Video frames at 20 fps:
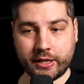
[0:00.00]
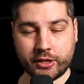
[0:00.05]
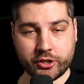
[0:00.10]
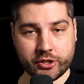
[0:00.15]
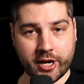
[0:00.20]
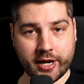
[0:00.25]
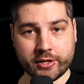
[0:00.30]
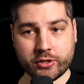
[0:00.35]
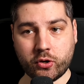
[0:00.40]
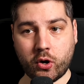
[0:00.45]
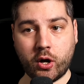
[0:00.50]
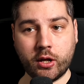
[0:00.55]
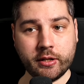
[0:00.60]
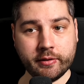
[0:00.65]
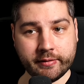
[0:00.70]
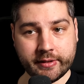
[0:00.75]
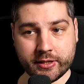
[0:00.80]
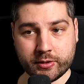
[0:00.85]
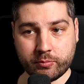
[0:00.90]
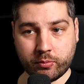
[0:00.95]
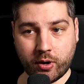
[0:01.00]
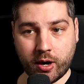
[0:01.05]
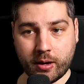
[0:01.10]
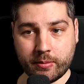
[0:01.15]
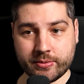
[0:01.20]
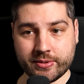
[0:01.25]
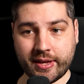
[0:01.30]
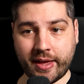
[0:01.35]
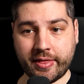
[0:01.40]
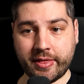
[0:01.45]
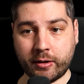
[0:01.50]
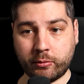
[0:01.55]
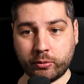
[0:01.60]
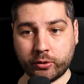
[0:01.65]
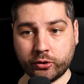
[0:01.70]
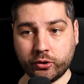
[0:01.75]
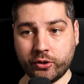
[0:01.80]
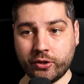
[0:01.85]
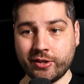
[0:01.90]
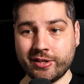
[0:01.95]
It checks all of these props and then
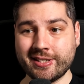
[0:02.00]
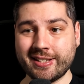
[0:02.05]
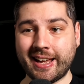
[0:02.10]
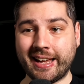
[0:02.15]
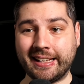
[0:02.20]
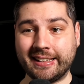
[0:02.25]
returns